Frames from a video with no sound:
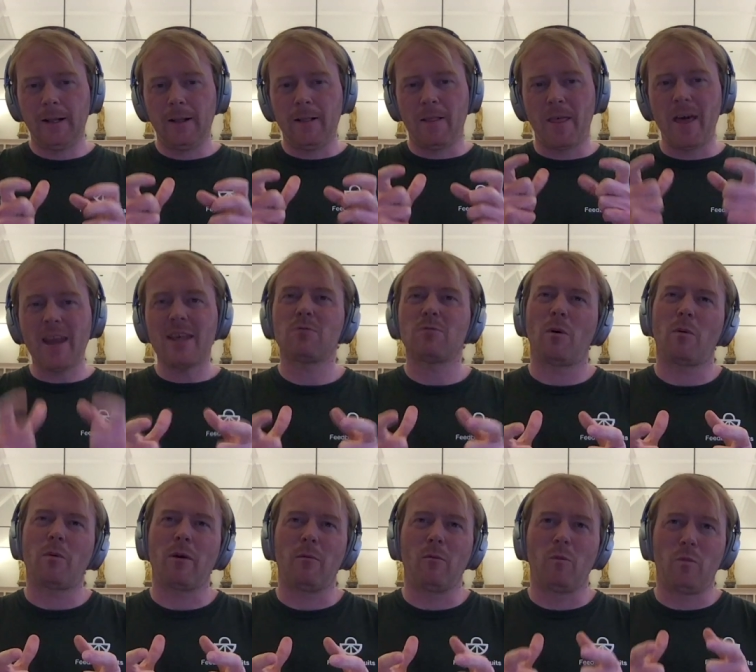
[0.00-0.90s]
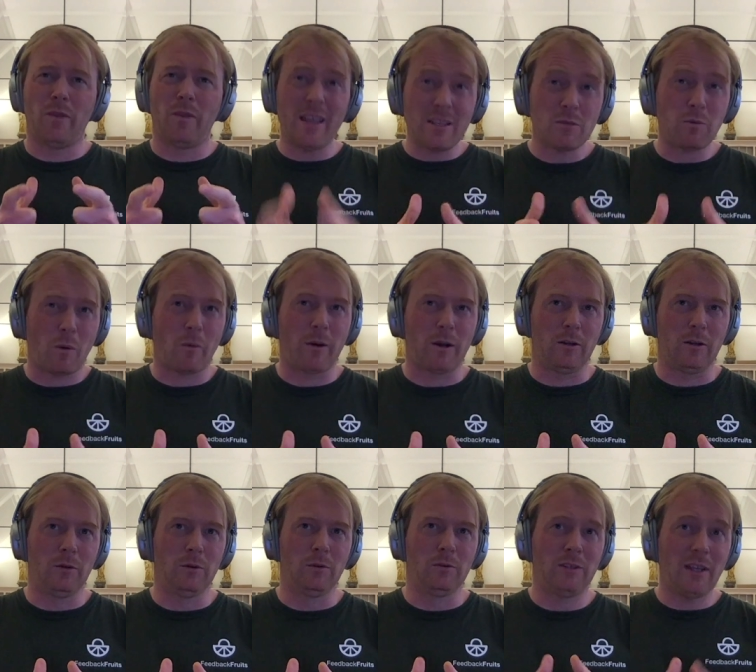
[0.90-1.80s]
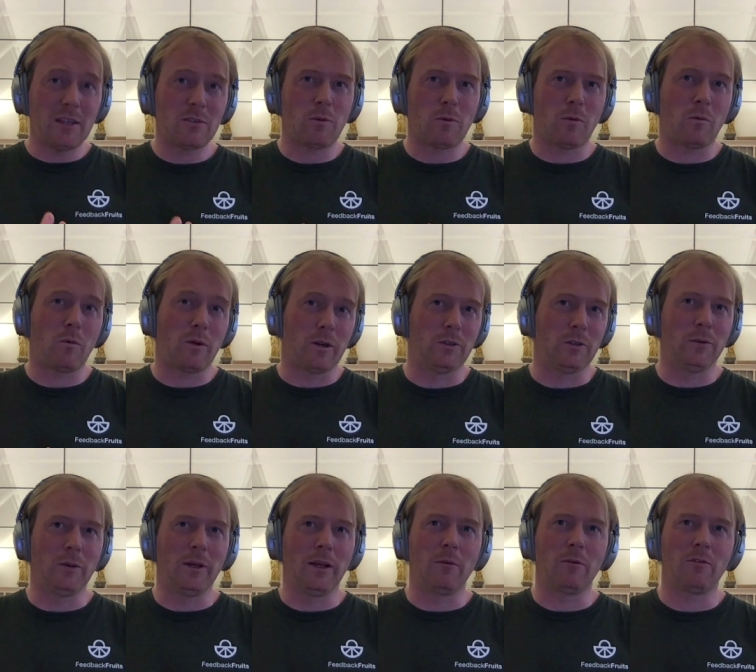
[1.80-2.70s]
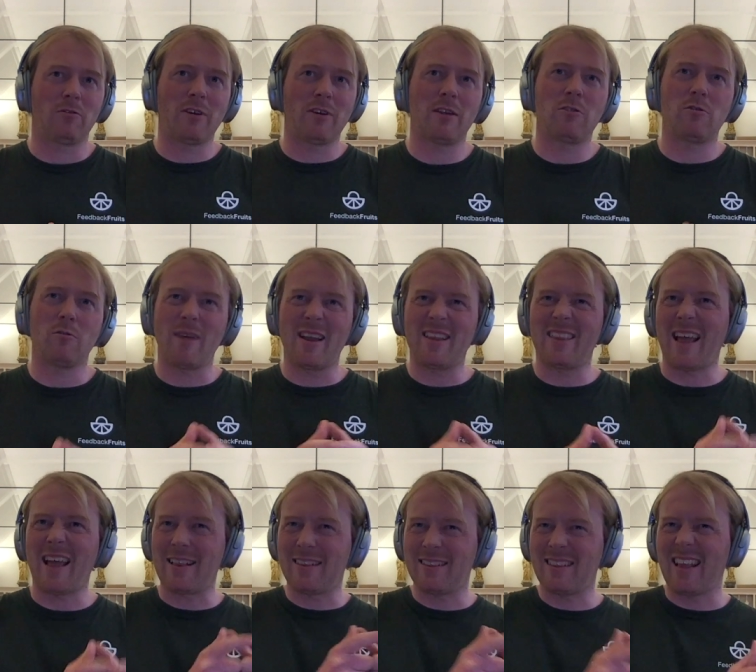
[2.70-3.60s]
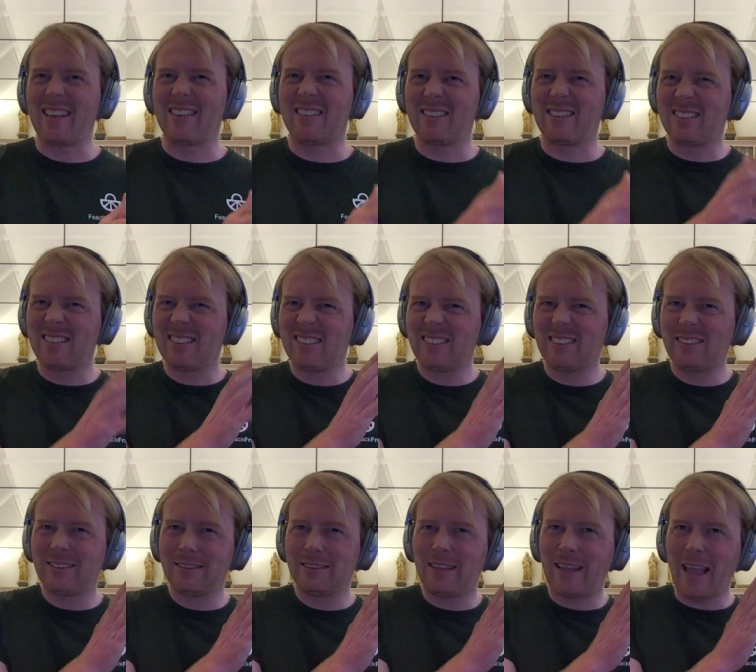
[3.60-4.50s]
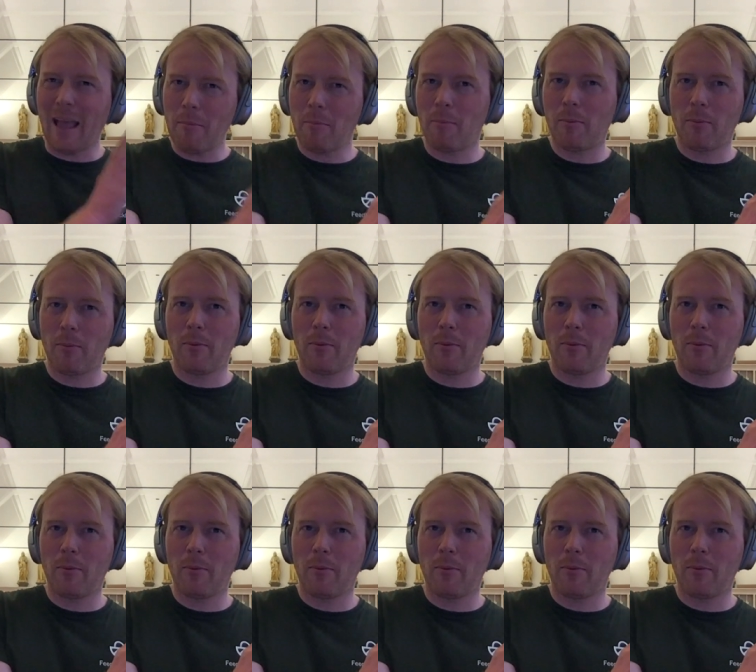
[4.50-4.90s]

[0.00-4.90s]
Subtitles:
That's what we're doing. We're trying to make that gap.